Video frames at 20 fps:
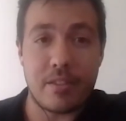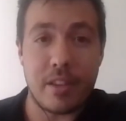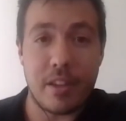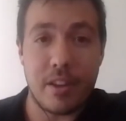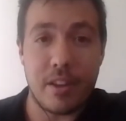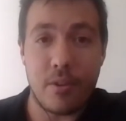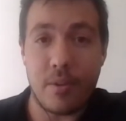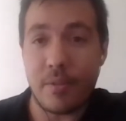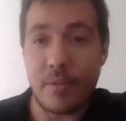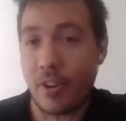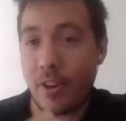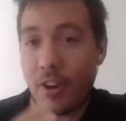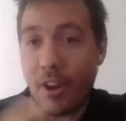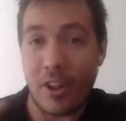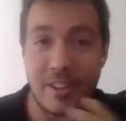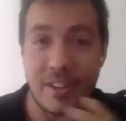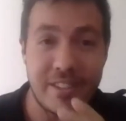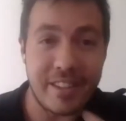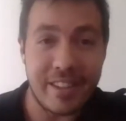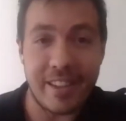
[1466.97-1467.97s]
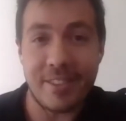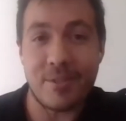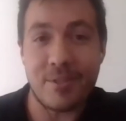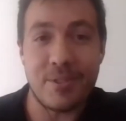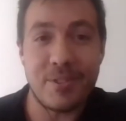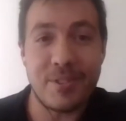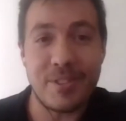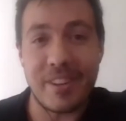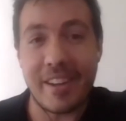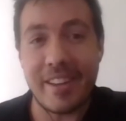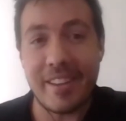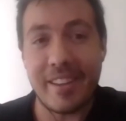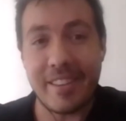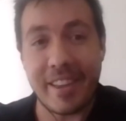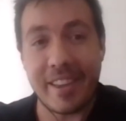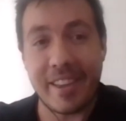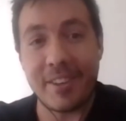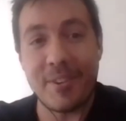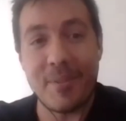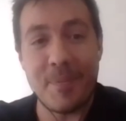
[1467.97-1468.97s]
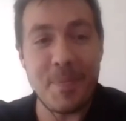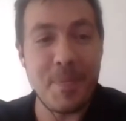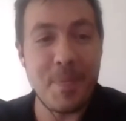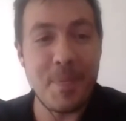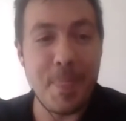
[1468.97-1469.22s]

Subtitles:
I know we've got a lot to get through today. Thank you.